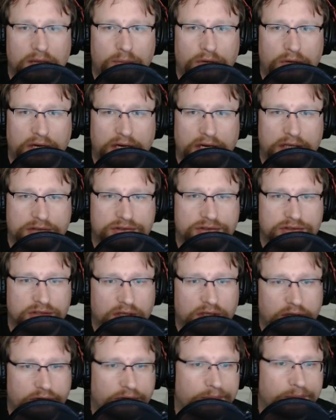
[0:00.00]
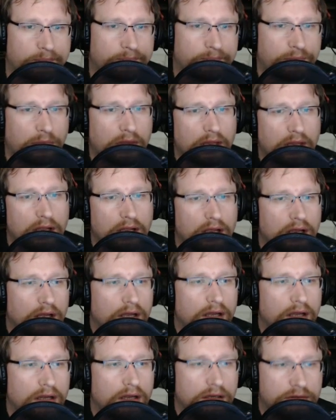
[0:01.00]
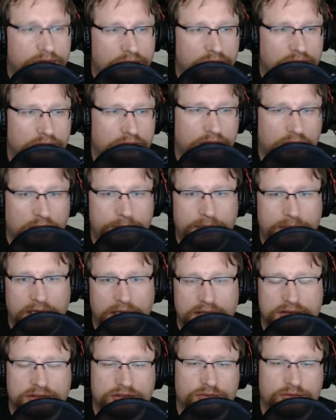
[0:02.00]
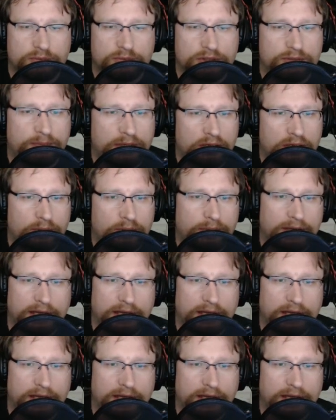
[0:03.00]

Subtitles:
Yeah, Bright House is awesome. So Comcast is much better.